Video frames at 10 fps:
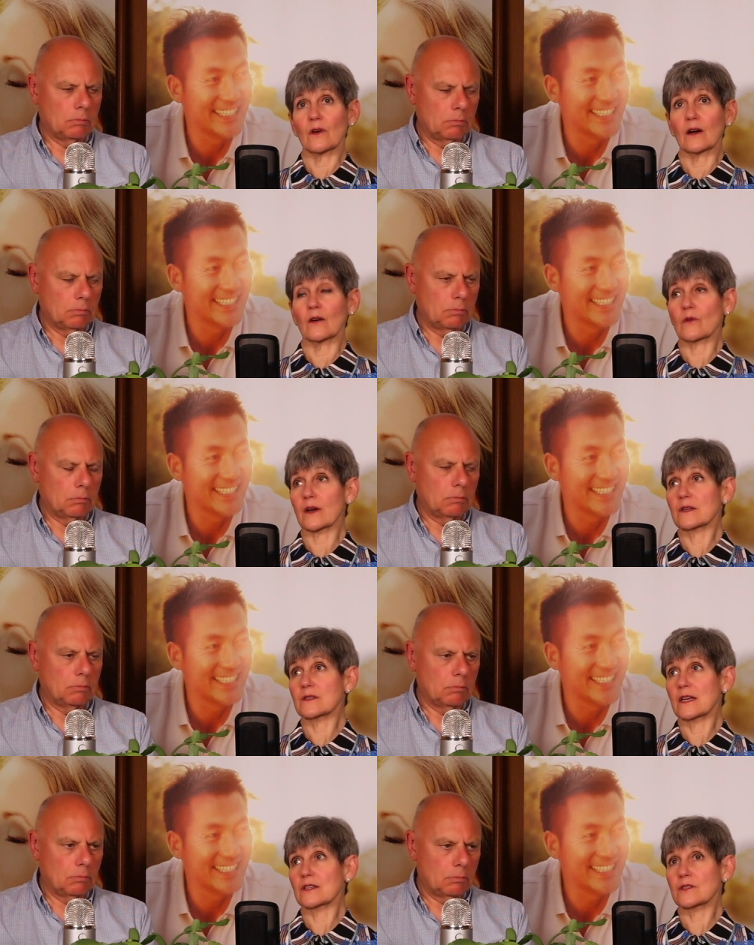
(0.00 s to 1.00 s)
Speaker 1: uh,
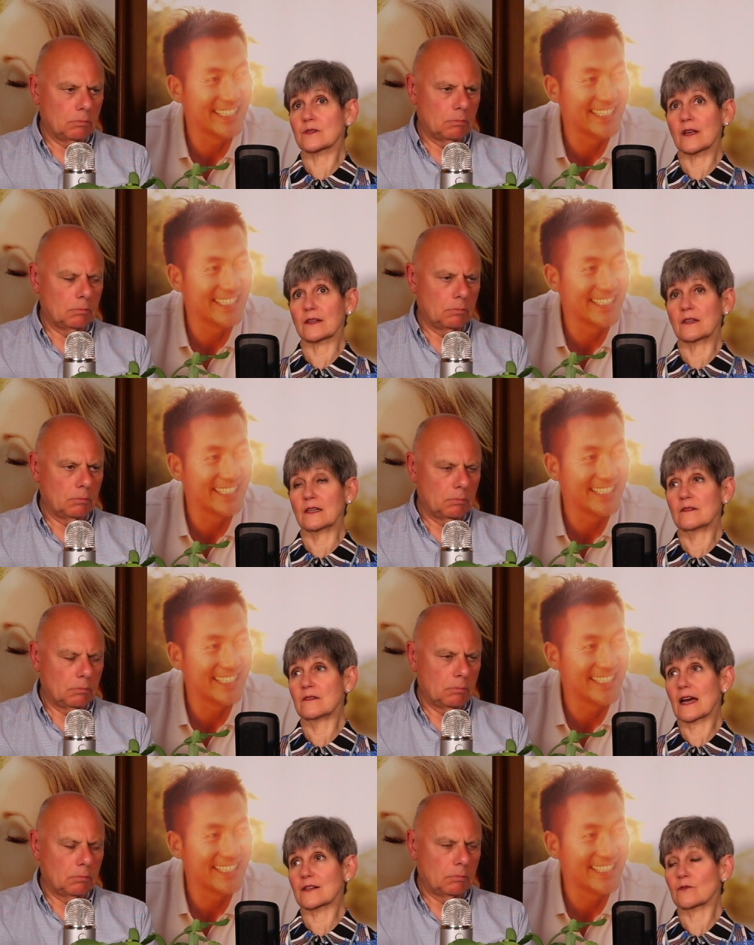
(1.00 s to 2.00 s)
organizations like the
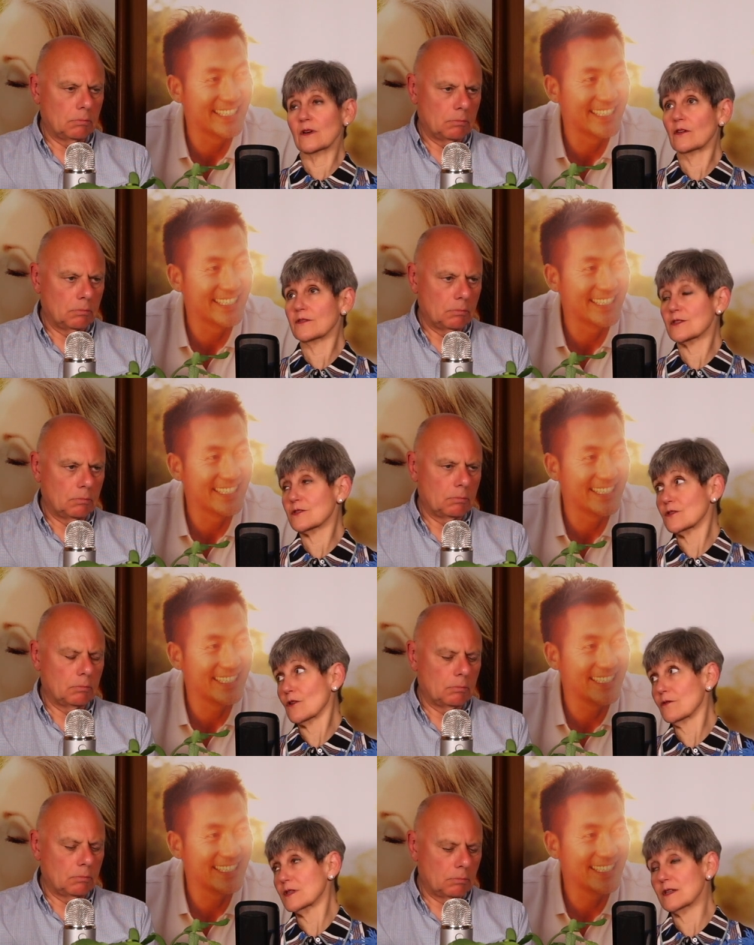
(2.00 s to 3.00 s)
National Health
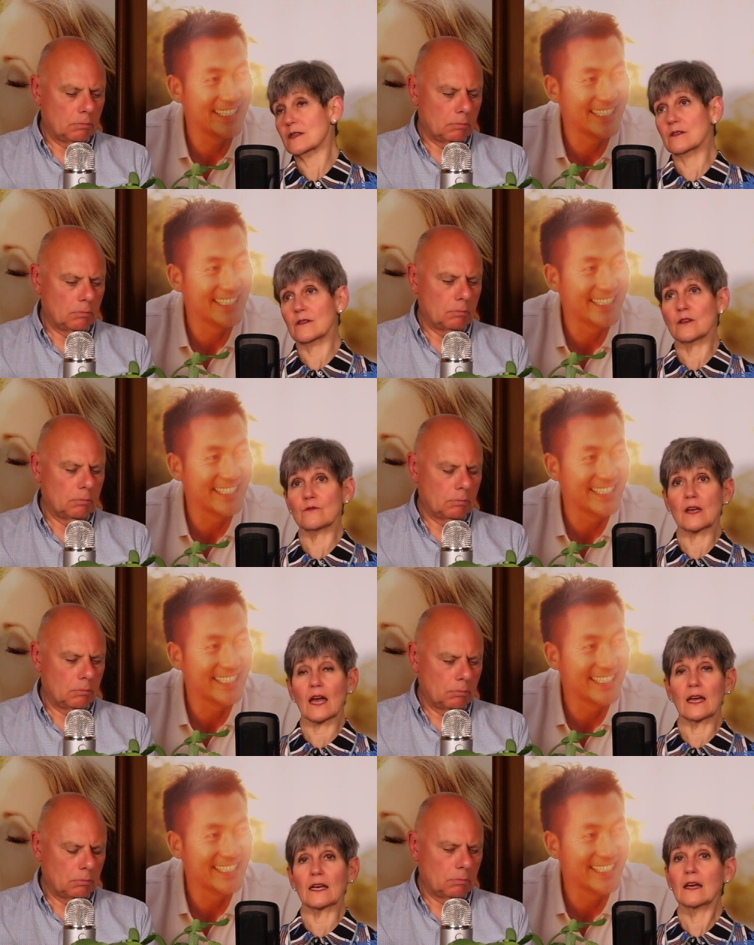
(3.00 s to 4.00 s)
Service in the U
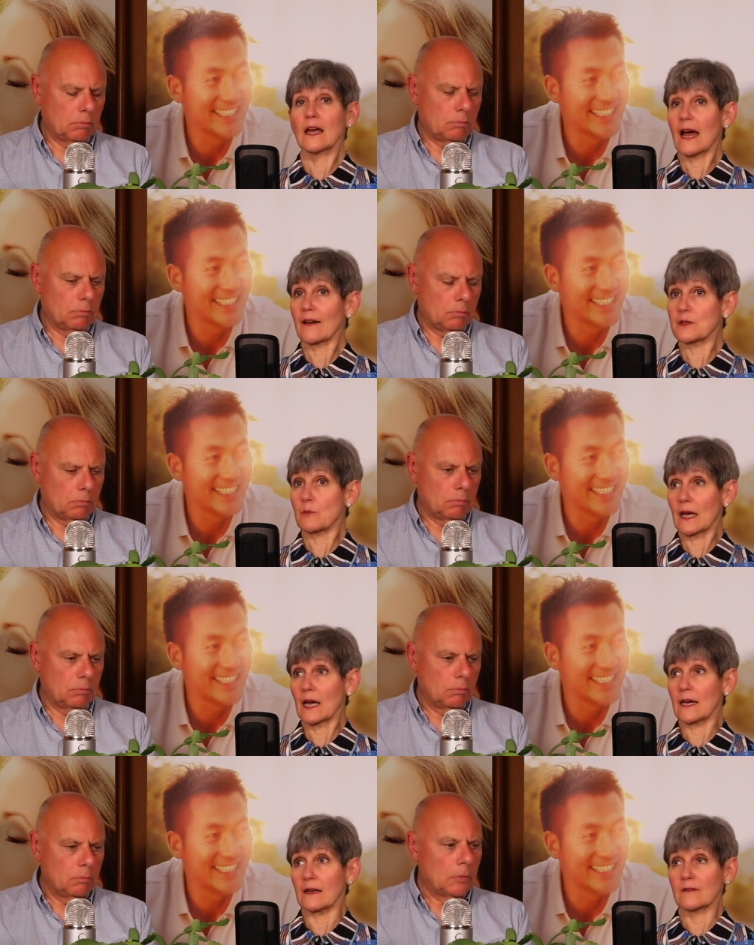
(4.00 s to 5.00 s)
K have to
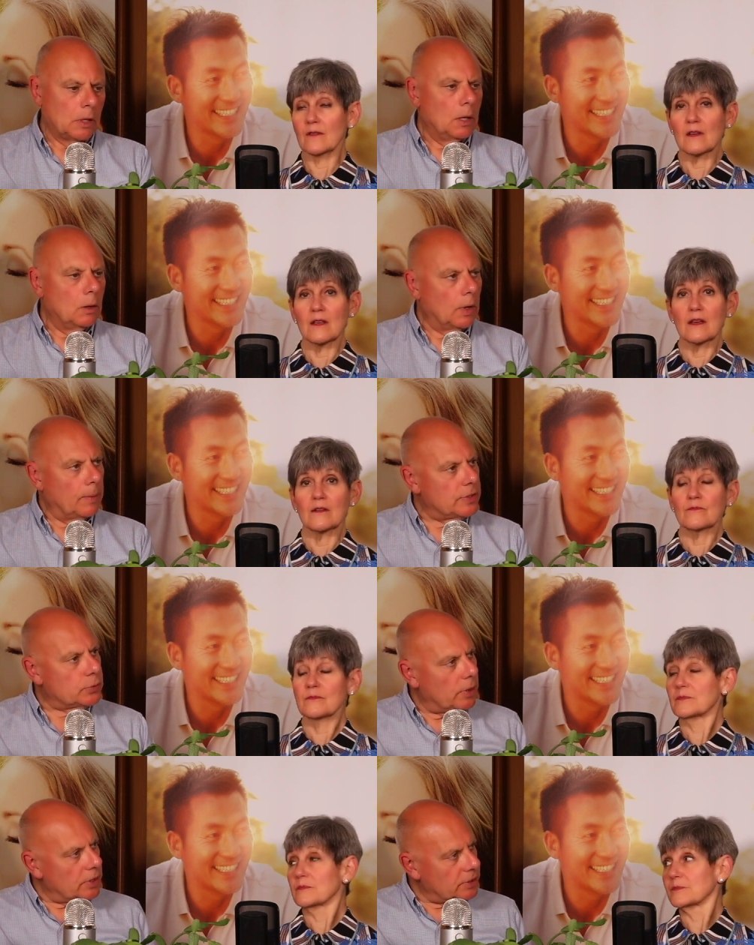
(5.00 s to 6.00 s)
pay it.
Speaker 2: Well, I mean,
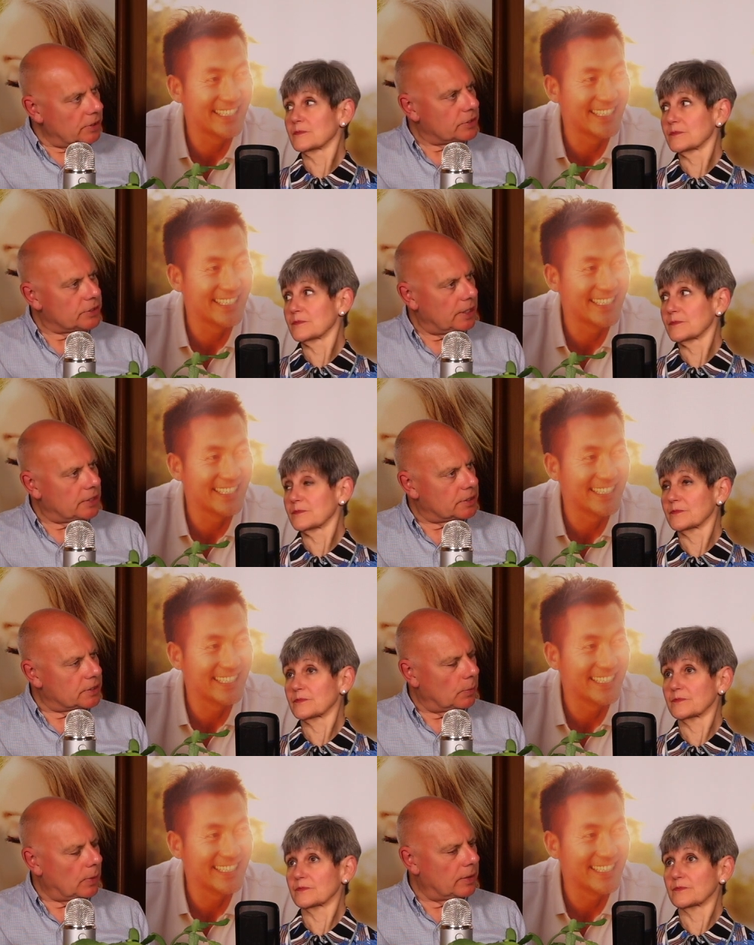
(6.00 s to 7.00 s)
it's worse in the States,
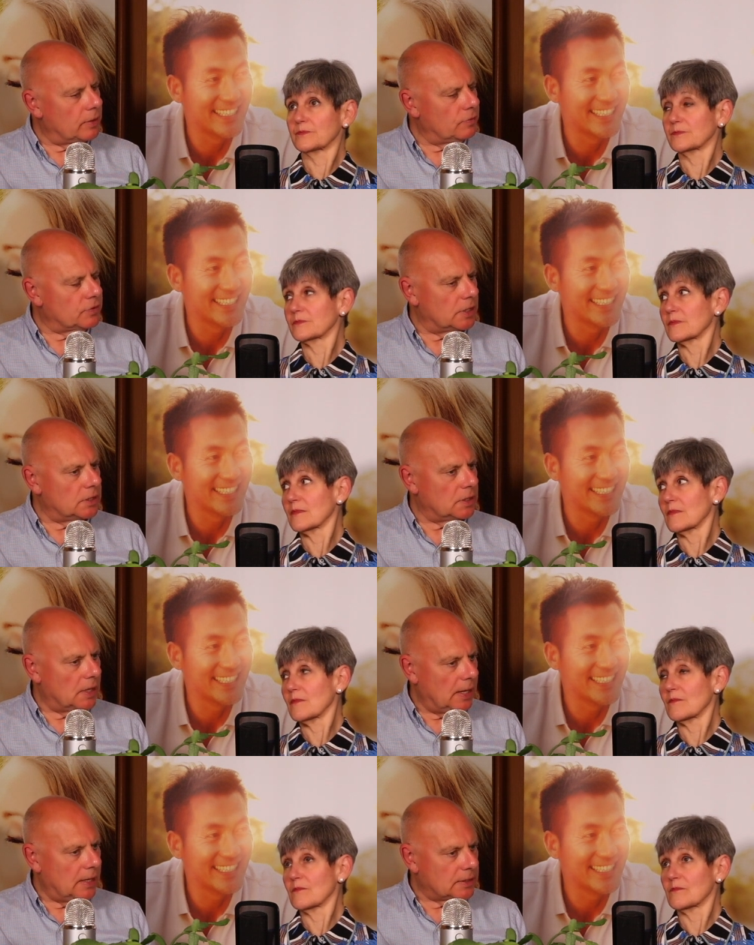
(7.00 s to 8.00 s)
isn't it, where you've seen
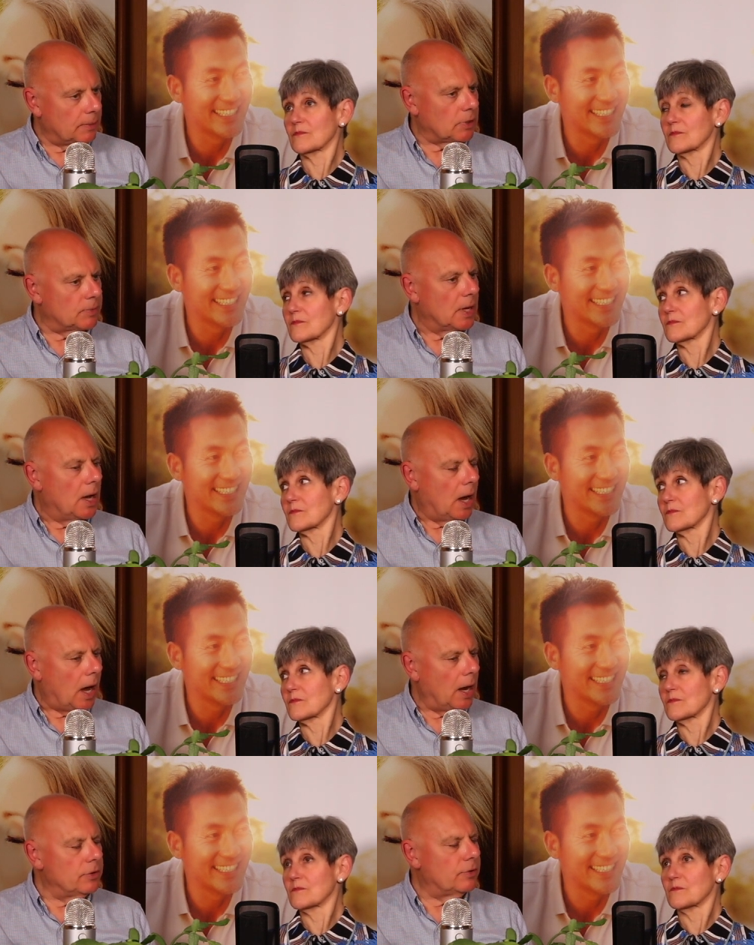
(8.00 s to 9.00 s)
sometimes a
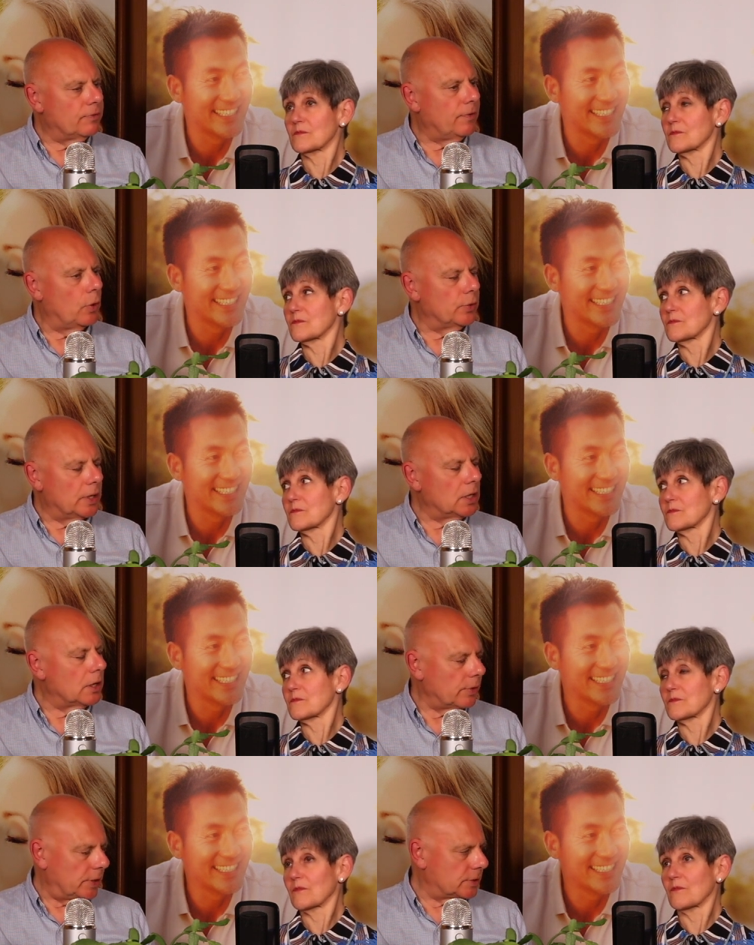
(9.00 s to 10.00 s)
hundredfold
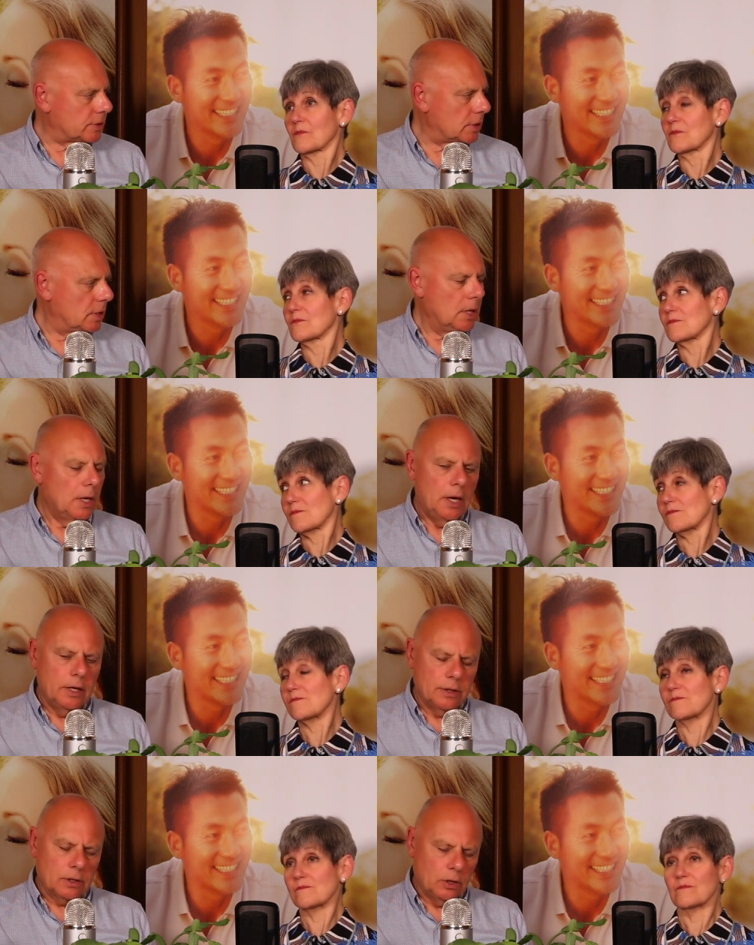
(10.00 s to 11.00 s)
increase
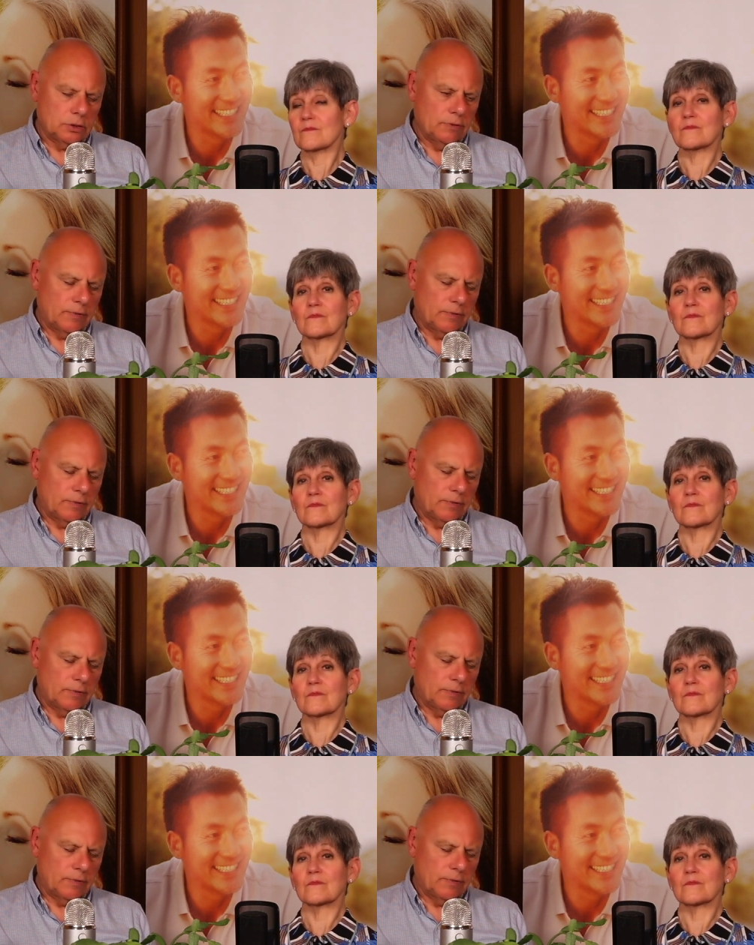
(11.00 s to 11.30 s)
in the cost